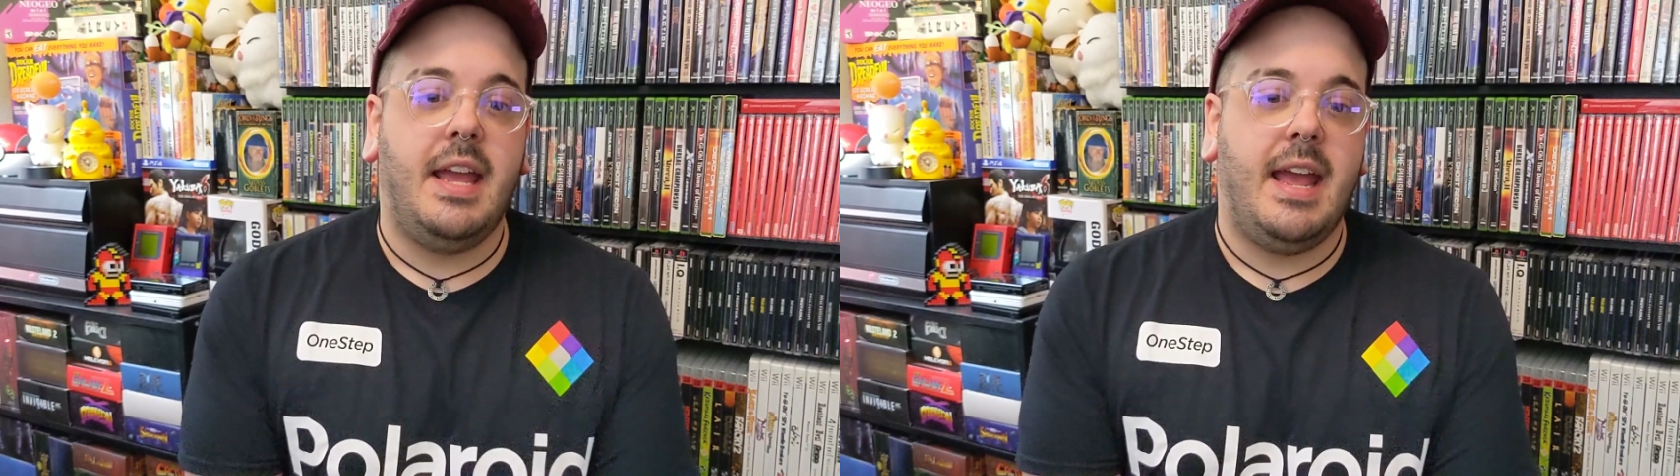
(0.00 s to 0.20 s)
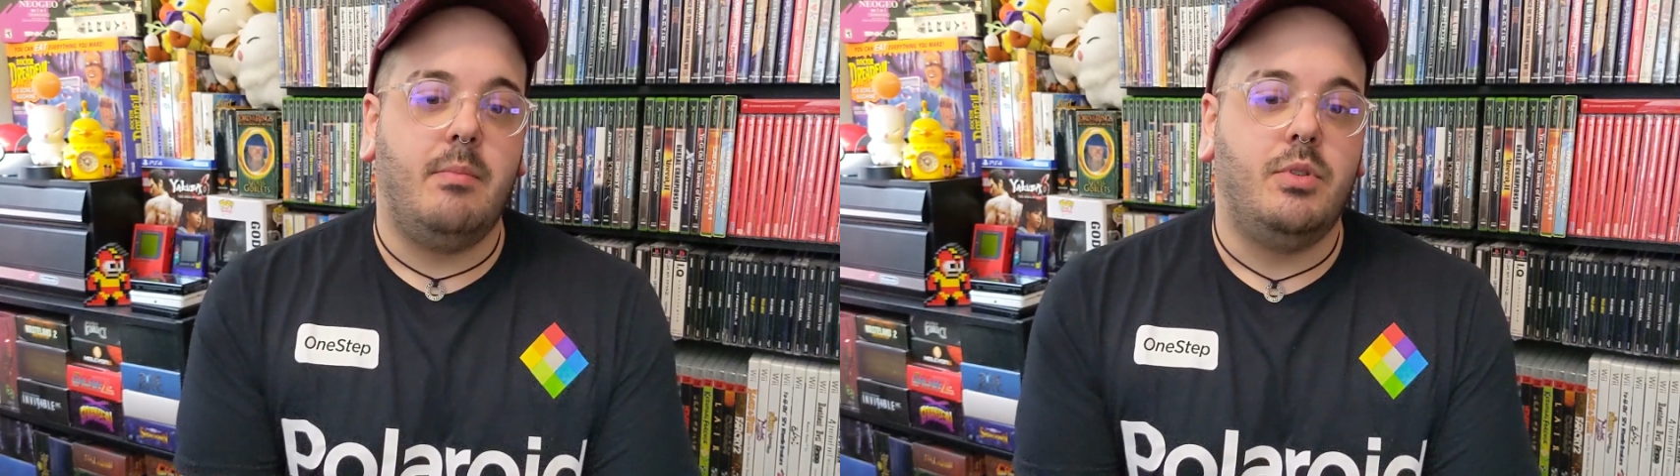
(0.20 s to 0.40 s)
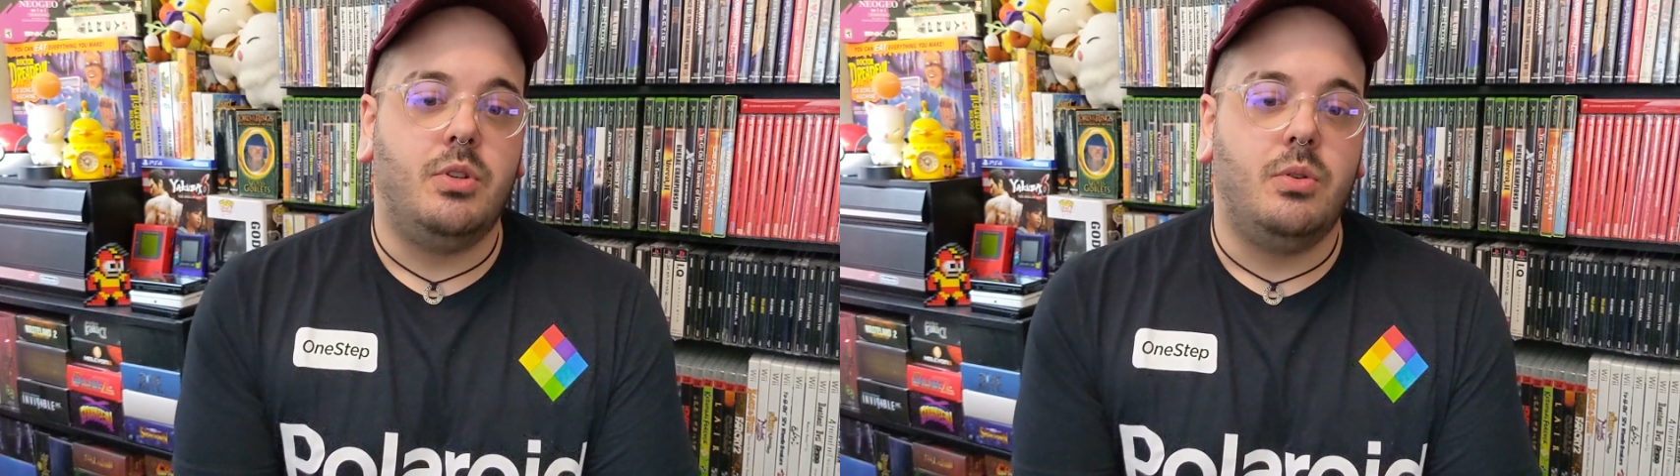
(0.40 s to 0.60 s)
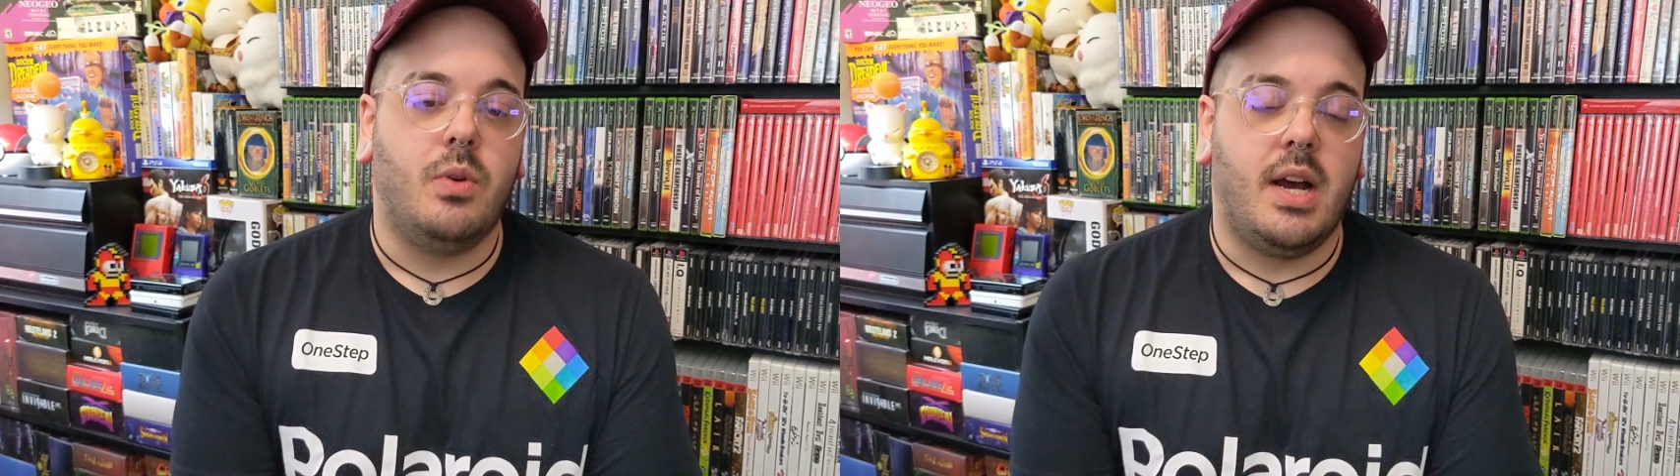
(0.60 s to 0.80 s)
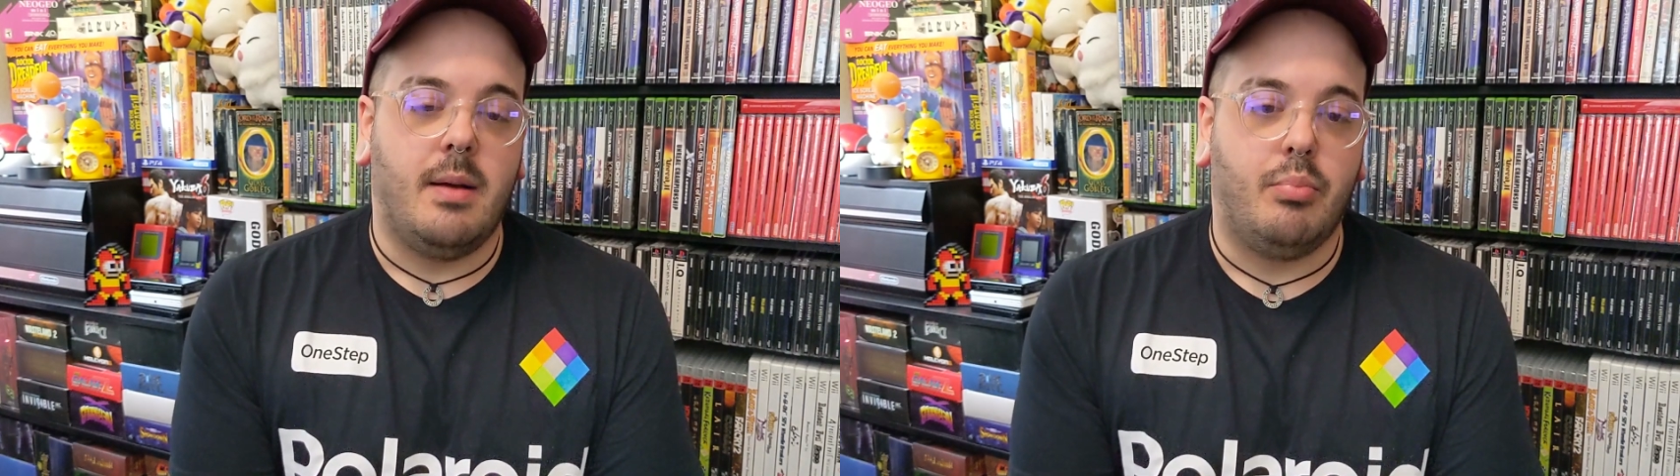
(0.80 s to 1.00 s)
game
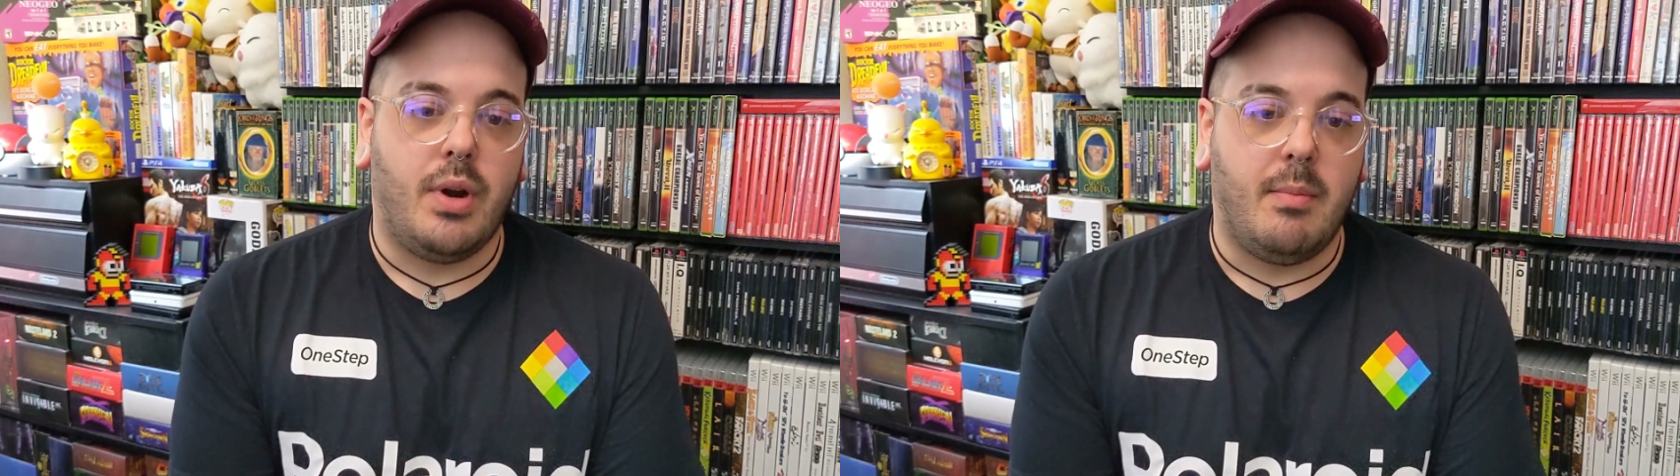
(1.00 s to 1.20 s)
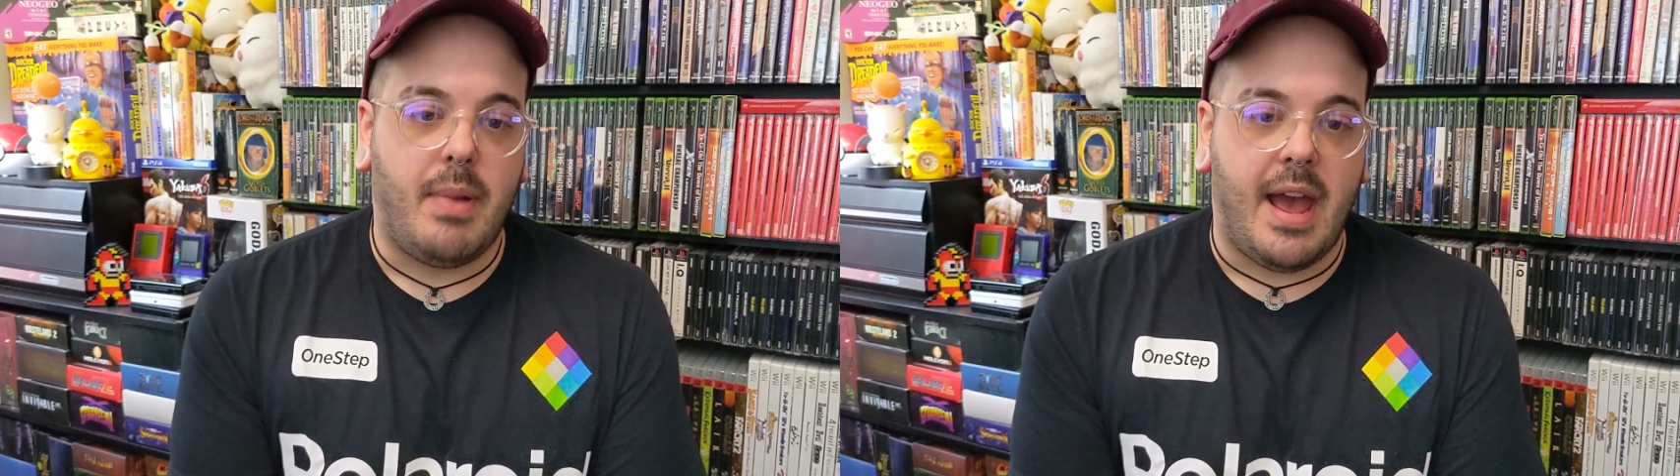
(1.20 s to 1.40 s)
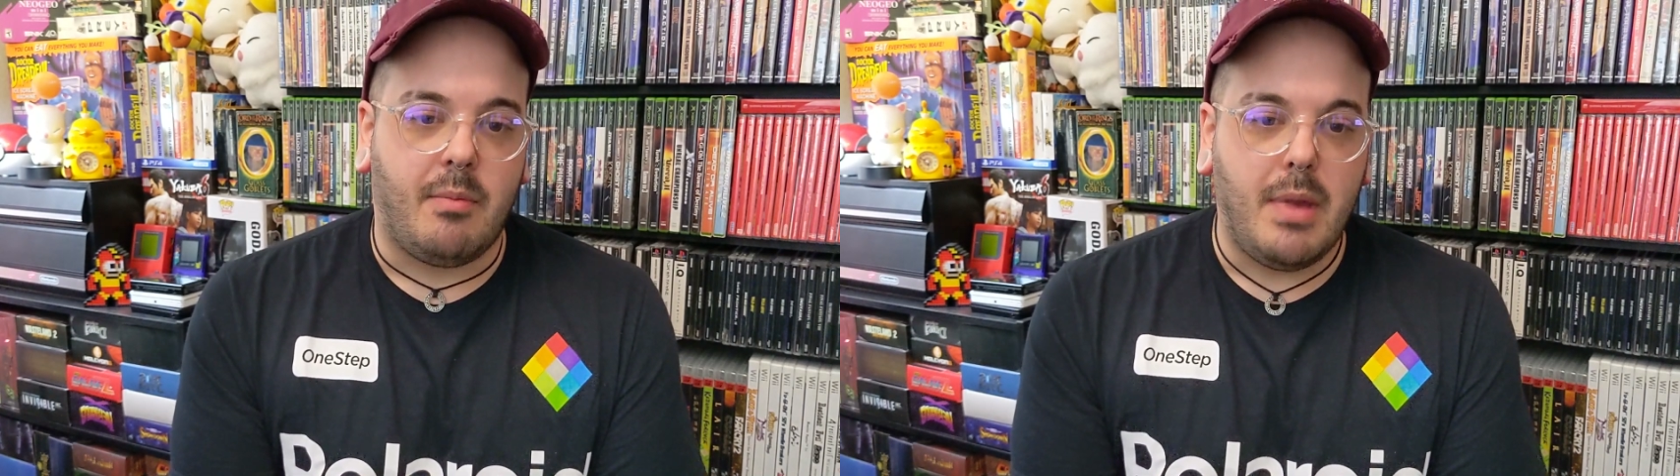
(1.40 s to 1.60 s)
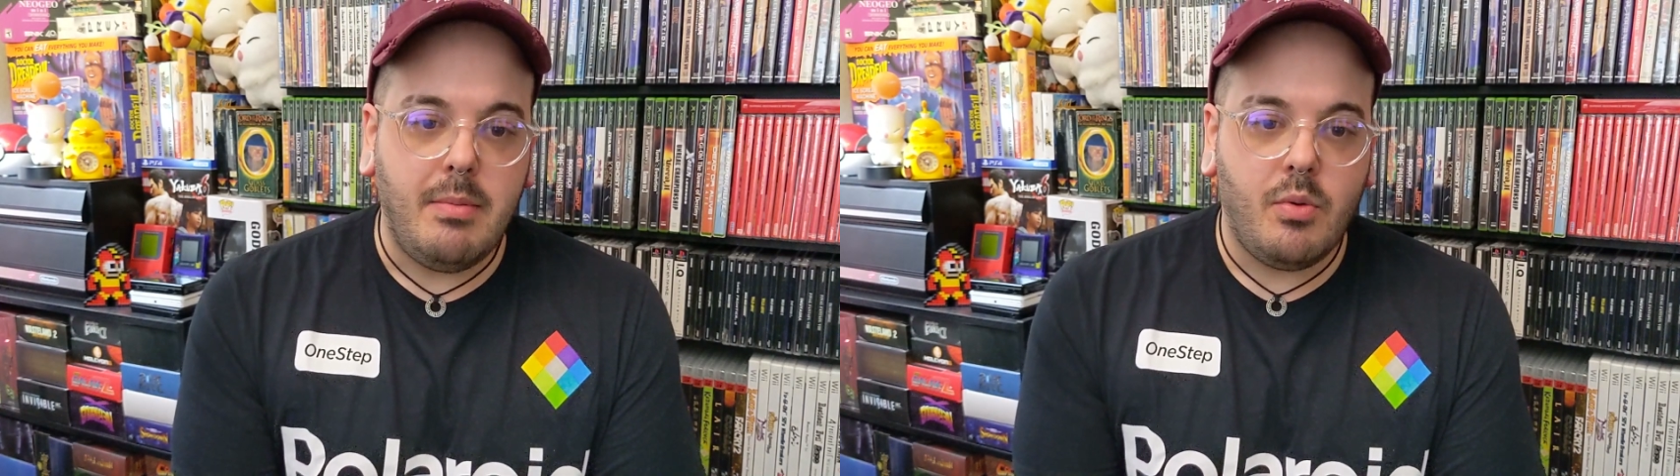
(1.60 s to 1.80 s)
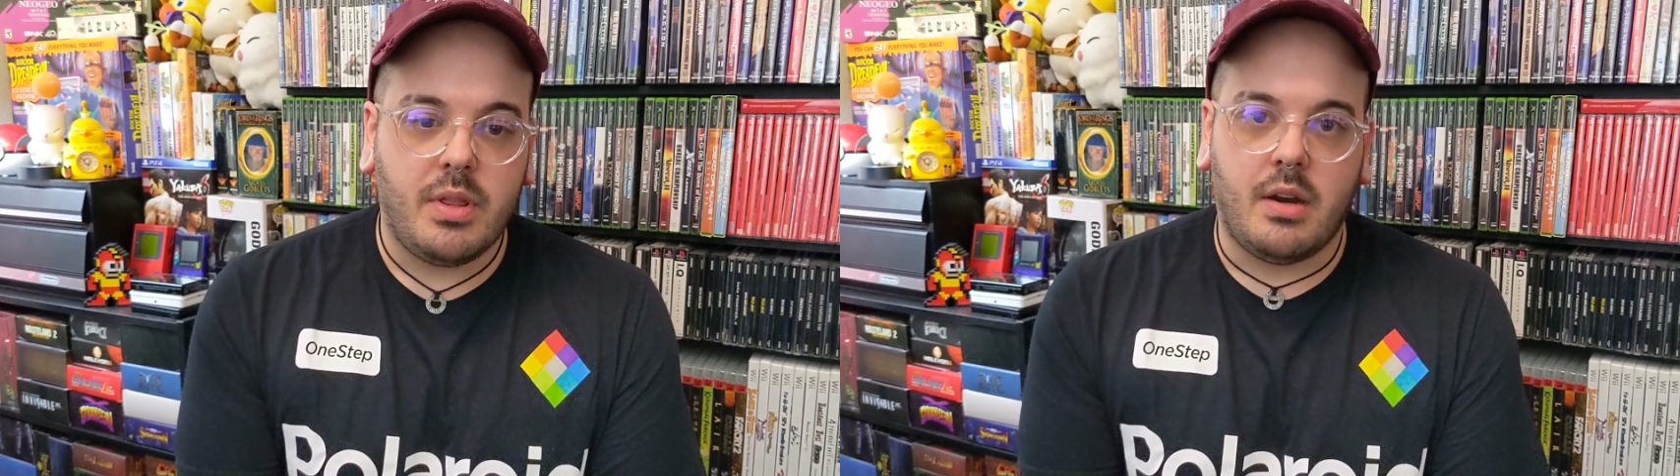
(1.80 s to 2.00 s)
to bring back,
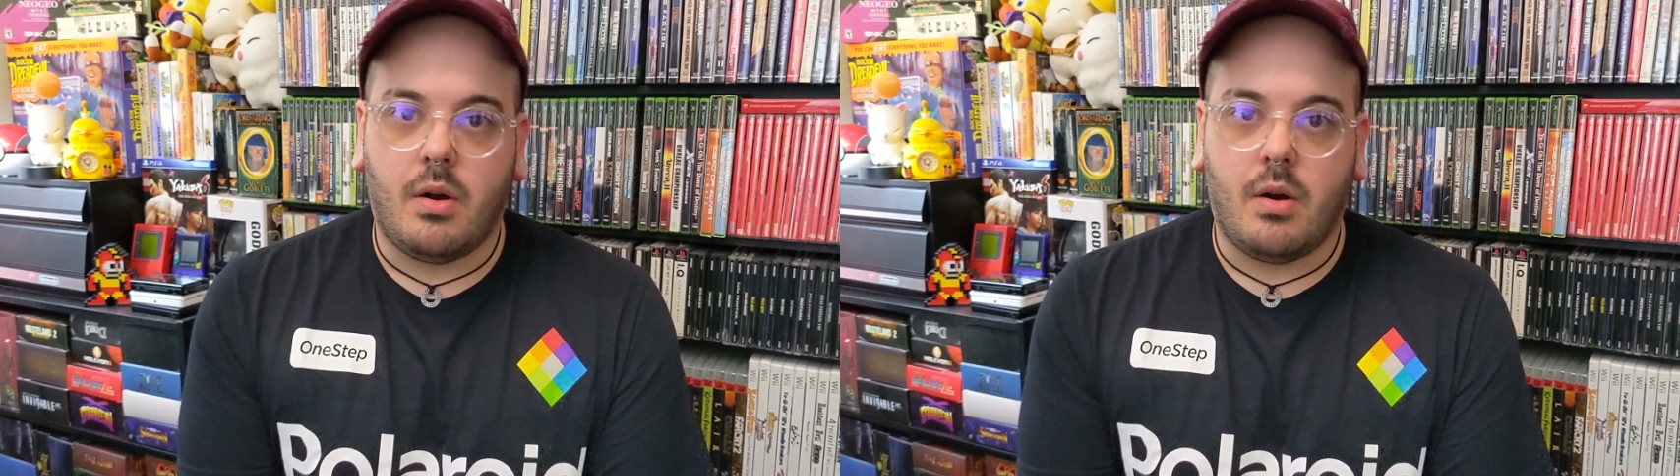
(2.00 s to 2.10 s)
maybe with an